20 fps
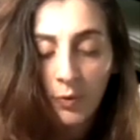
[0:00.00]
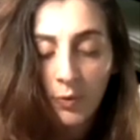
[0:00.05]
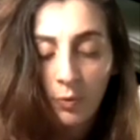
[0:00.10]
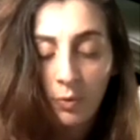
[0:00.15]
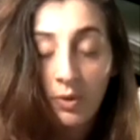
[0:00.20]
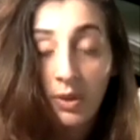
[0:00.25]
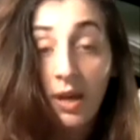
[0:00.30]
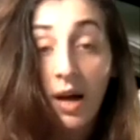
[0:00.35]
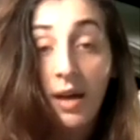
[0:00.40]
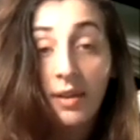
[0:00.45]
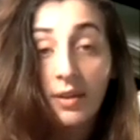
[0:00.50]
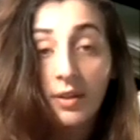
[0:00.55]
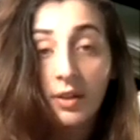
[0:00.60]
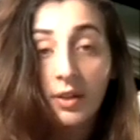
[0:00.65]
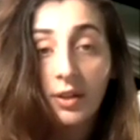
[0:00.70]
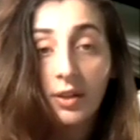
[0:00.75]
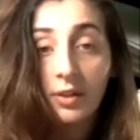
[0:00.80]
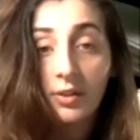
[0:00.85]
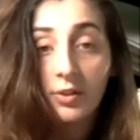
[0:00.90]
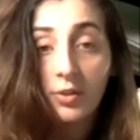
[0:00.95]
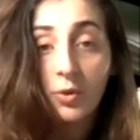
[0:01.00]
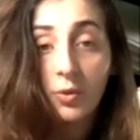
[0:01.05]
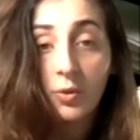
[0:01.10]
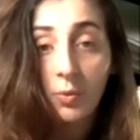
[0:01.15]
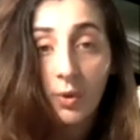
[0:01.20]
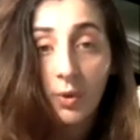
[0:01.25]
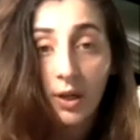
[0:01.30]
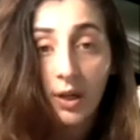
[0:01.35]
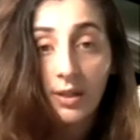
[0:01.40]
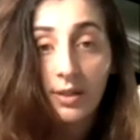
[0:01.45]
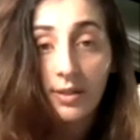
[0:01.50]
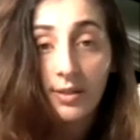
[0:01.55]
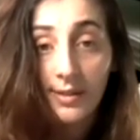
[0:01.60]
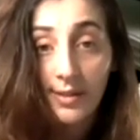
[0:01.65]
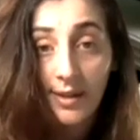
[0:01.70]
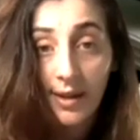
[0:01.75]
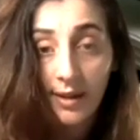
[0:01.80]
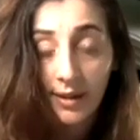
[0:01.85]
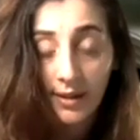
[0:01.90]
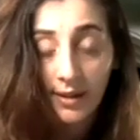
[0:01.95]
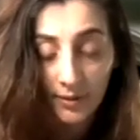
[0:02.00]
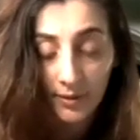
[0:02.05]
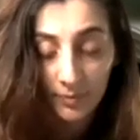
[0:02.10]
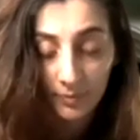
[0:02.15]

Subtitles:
with other girls who were sick.